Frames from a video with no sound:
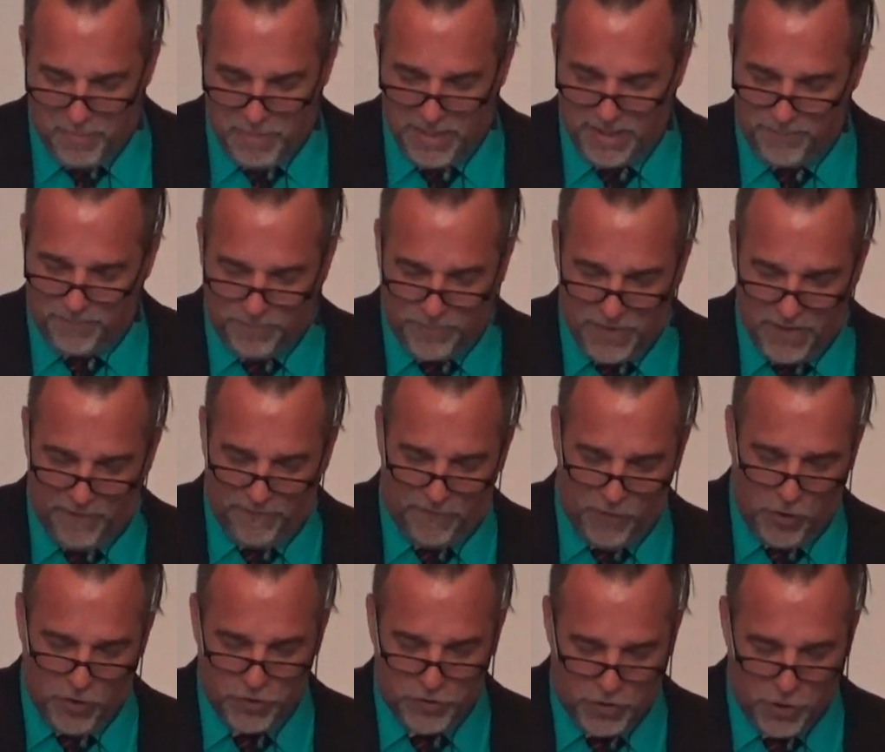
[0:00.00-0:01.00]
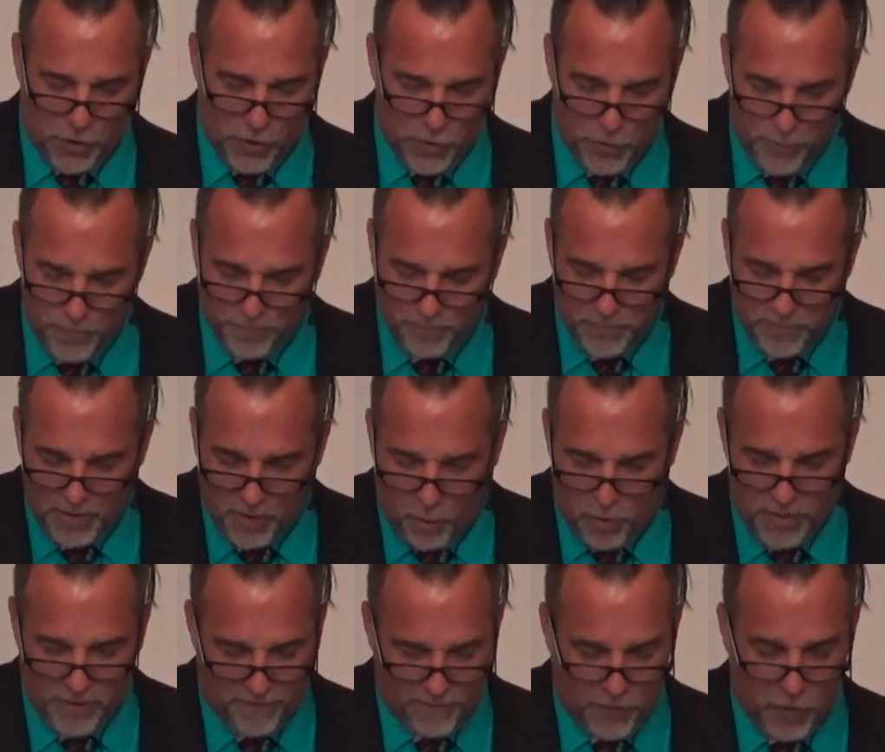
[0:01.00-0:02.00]
But the first 2,
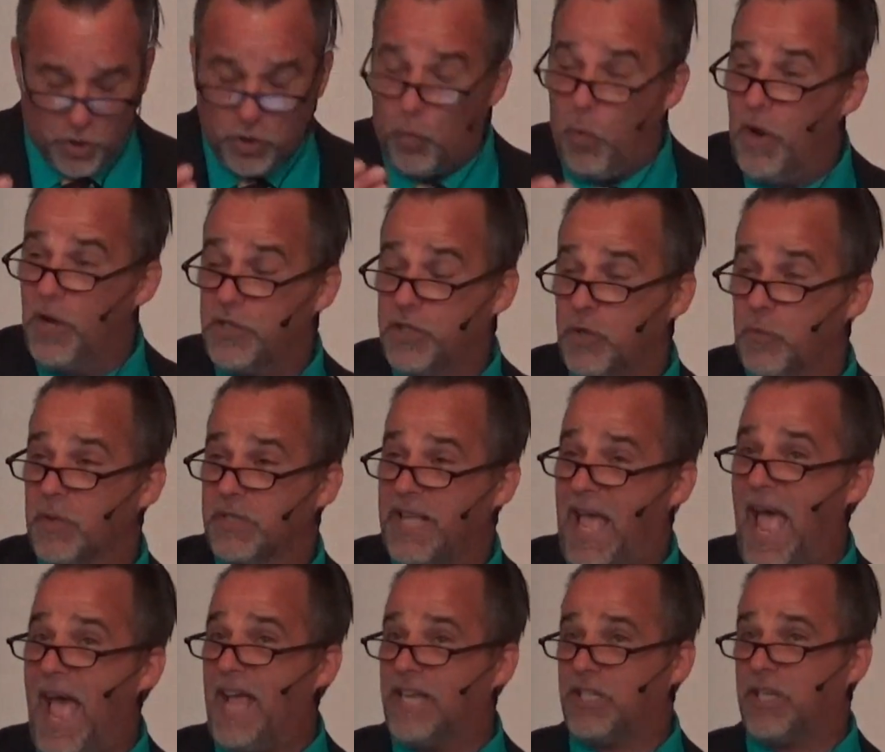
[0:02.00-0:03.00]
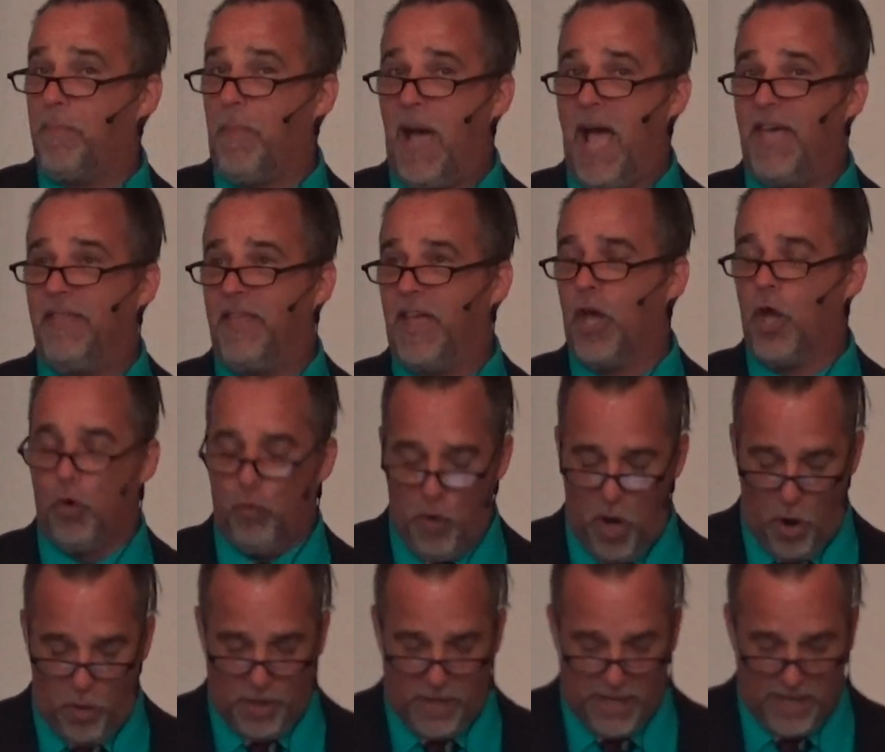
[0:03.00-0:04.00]
or the first question was asked by the
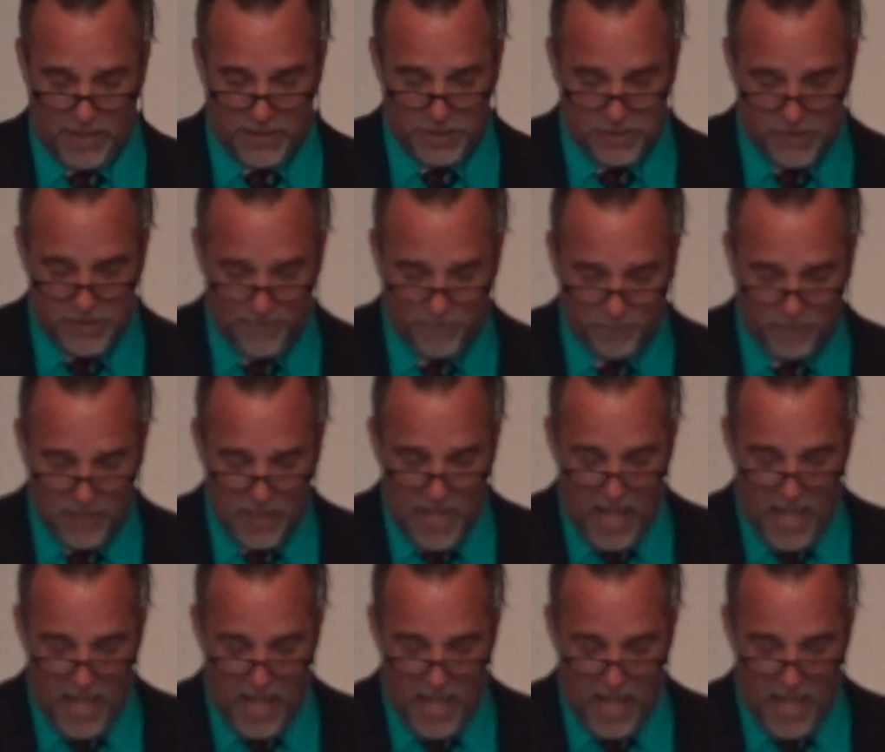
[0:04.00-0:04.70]
Herodians,